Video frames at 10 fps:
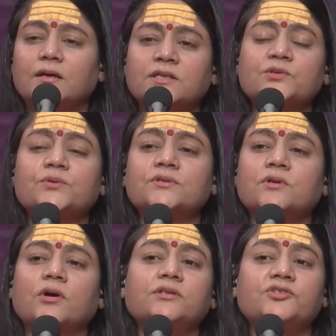This was
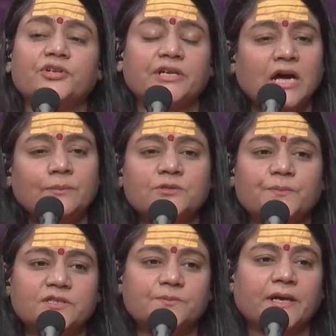not Shri Ram's
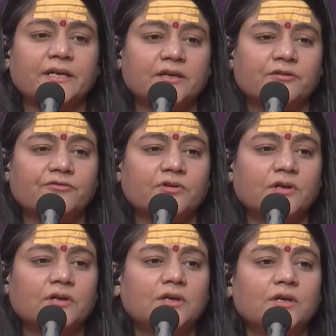perspective,
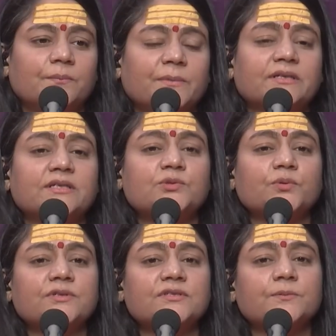but this
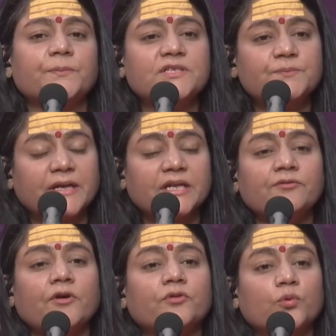was the
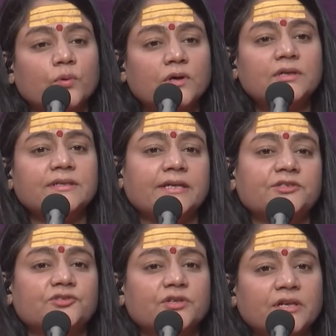perspective of the world
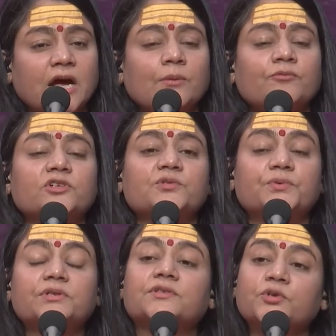that Shri Ram was
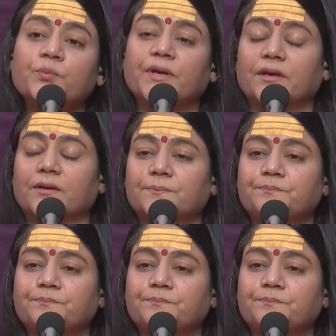presuming.